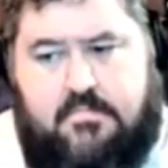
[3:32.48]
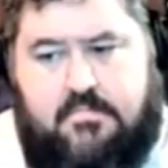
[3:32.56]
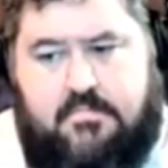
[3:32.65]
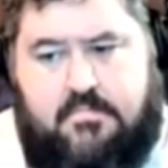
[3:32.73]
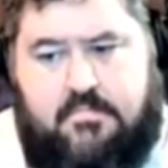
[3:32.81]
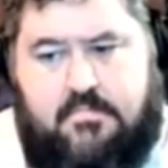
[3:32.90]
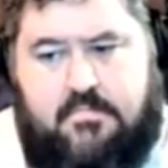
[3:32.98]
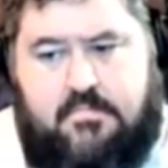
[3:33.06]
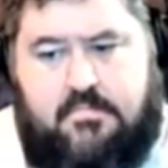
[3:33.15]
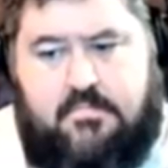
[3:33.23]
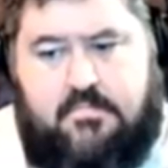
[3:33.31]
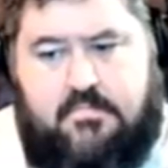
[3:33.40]

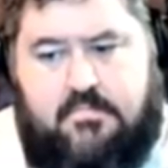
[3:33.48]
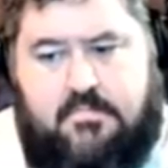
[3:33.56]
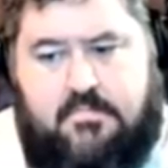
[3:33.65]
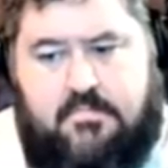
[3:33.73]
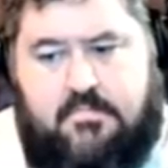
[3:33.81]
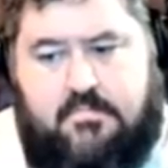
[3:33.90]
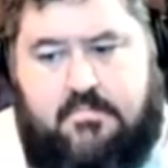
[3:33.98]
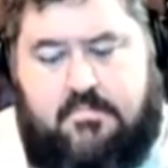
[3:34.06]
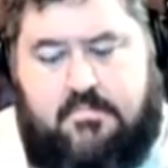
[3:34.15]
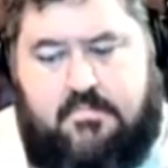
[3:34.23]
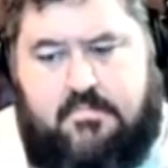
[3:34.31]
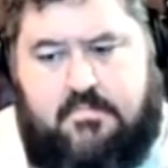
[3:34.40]

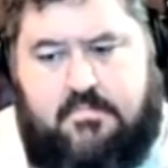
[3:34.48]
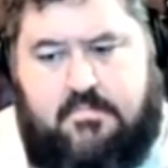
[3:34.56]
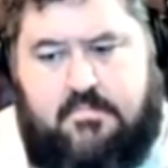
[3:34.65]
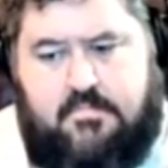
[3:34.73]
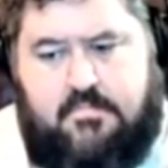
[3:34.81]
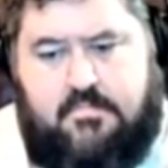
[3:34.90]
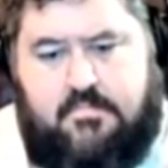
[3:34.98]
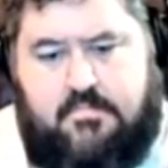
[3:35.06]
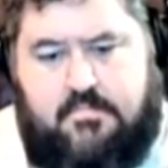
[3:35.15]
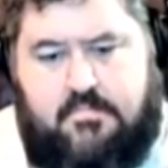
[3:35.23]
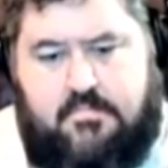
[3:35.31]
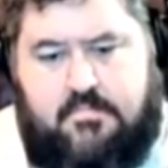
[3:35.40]

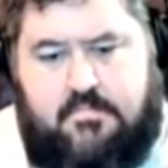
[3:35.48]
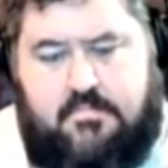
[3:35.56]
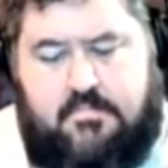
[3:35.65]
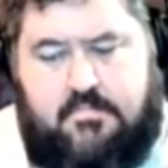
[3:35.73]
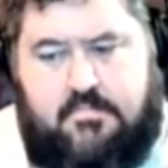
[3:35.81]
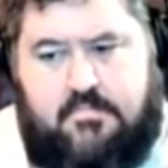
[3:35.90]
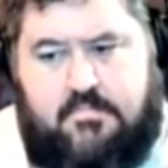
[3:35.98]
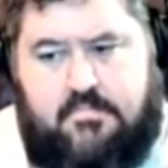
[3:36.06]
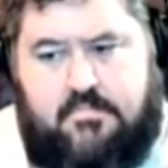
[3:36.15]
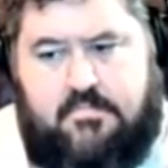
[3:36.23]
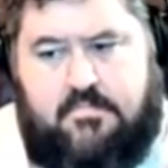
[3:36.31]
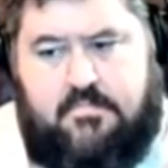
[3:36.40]

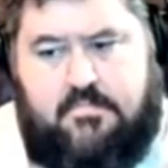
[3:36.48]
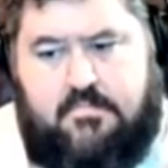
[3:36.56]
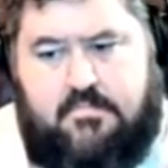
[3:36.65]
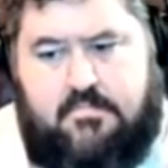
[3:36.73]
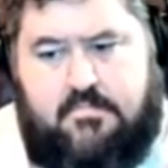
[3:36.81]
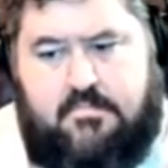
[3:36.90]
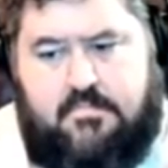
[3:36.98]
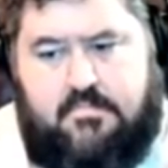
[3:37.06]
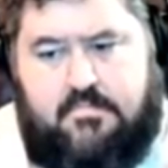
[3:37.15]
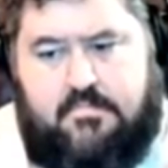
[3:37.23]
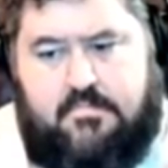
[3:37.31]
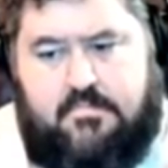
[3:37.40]

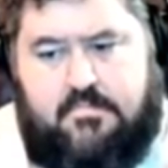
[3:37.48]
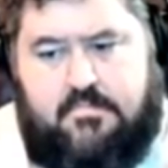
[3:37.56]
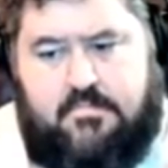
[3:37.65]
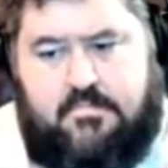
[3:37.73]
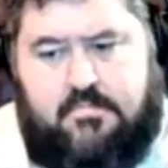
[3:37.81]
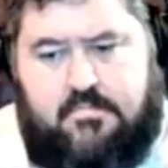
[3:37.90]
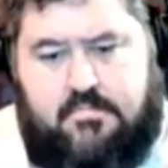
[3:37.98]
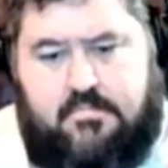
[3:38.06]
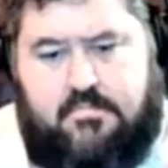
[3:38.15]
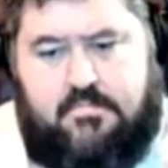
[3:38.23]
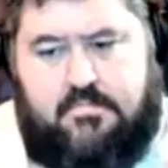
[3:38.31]
No words are spoken by the person on screen.